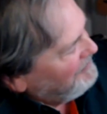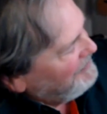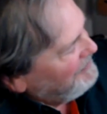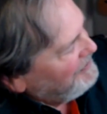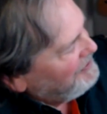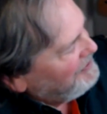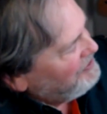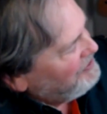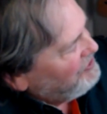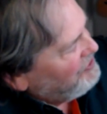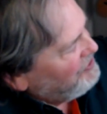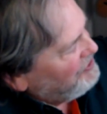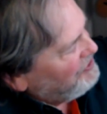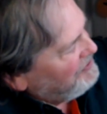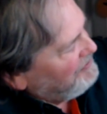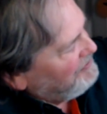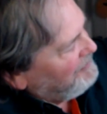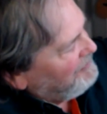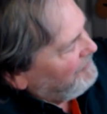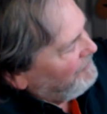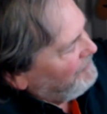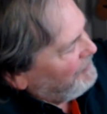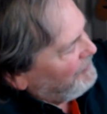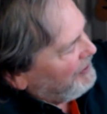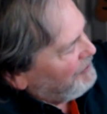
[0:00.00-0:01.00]
This
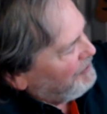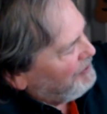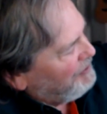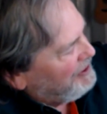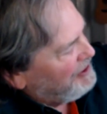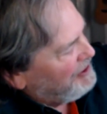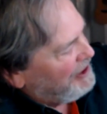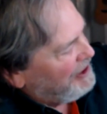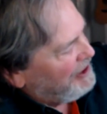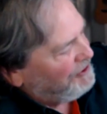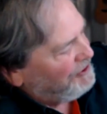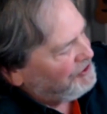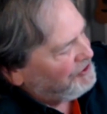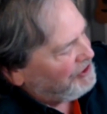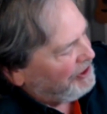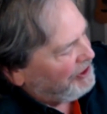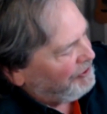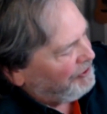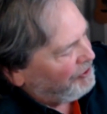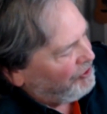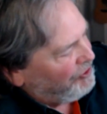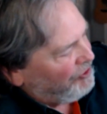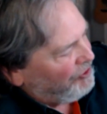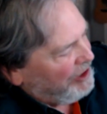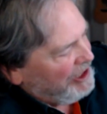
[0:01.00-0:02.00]
very large
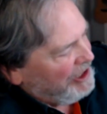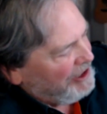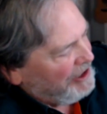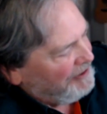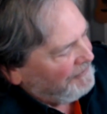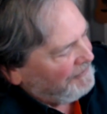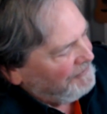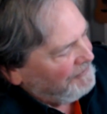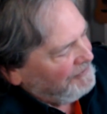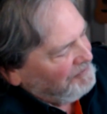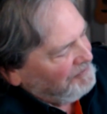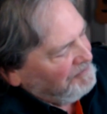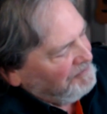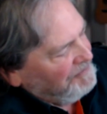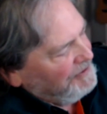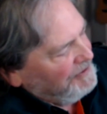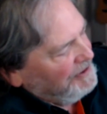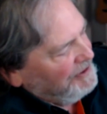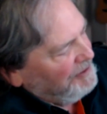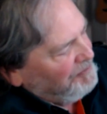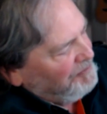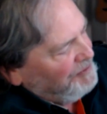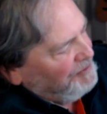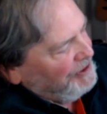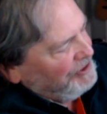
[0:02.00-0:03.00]
aircraft,
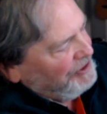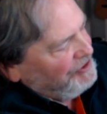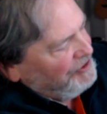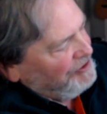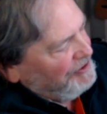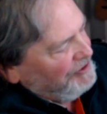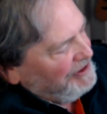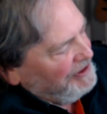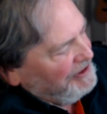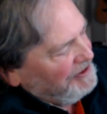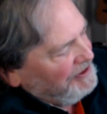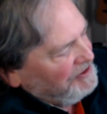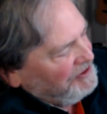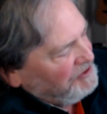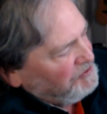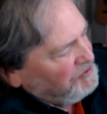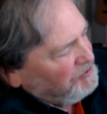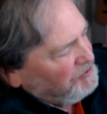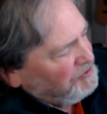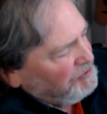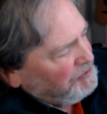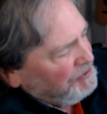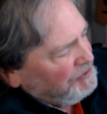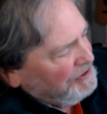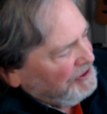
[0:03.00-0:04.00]
a picture like this
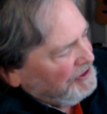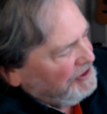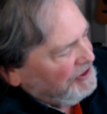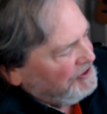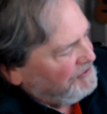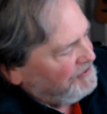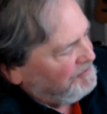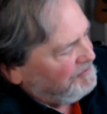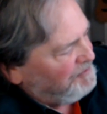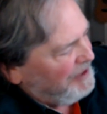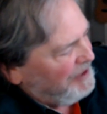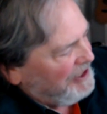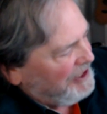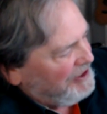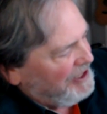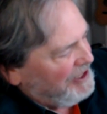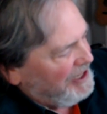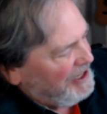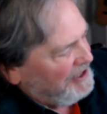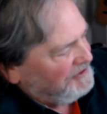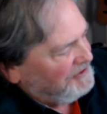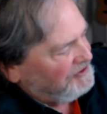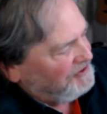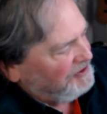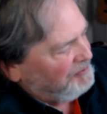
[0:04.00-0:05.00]
was released by
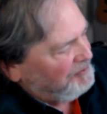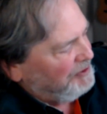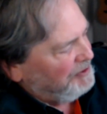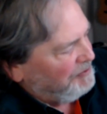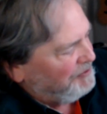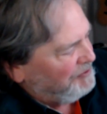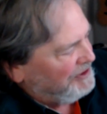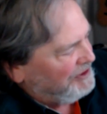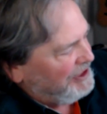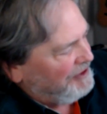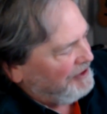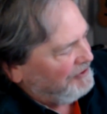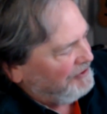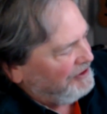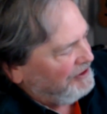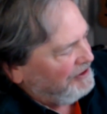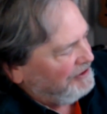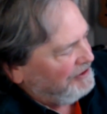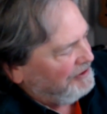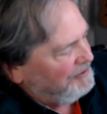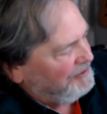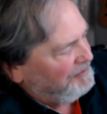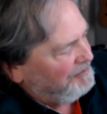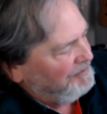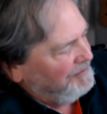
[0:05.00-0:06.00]
NASA, but without
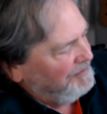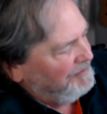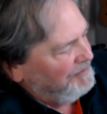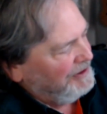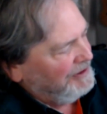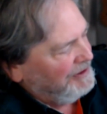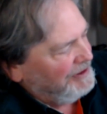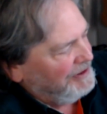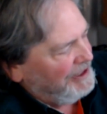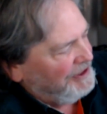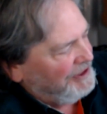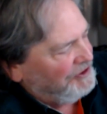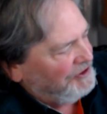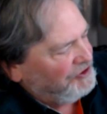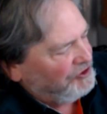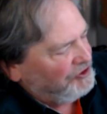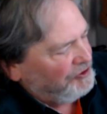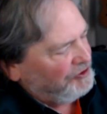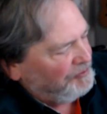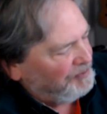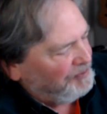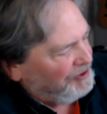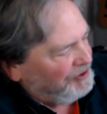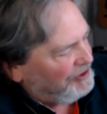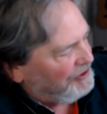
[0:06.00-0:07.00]
the
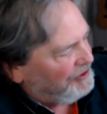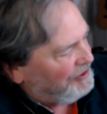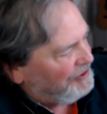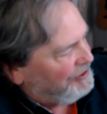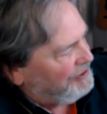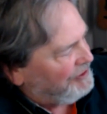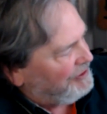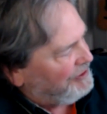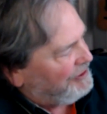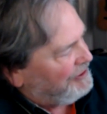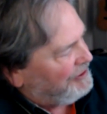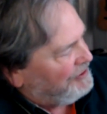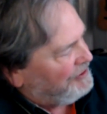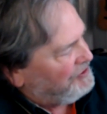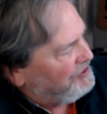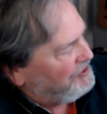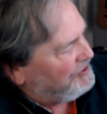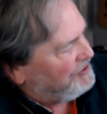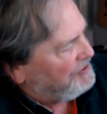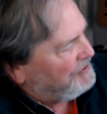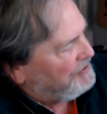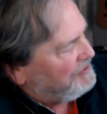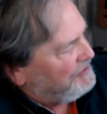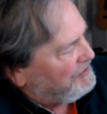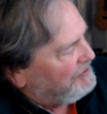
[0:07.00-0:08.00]
HOPE
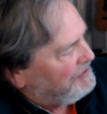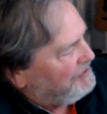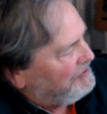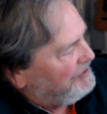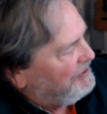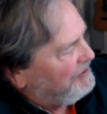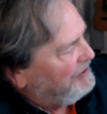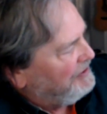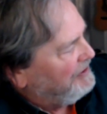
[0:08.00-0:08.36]
engines.